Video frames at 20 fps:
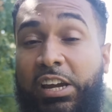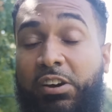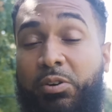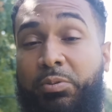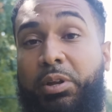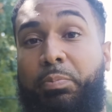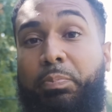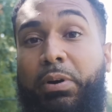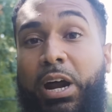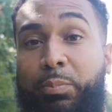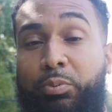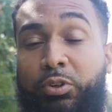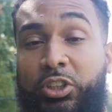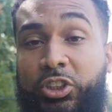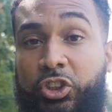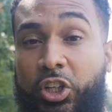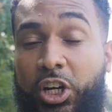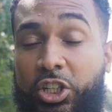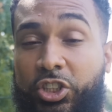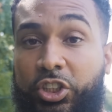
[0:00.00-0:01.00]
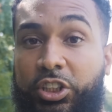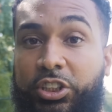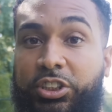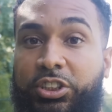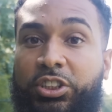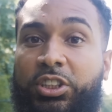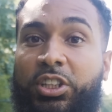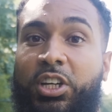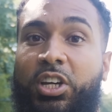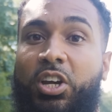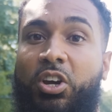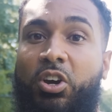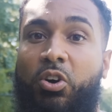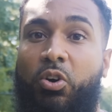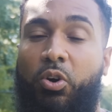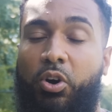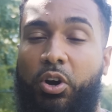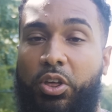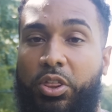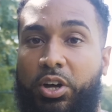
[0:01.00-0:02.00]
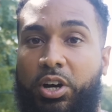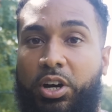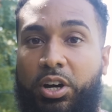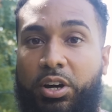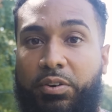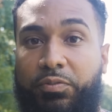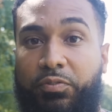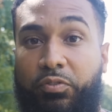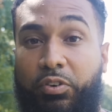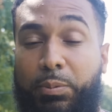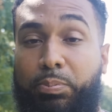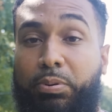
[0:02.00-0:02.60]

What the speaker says: give them the proper instructions or the free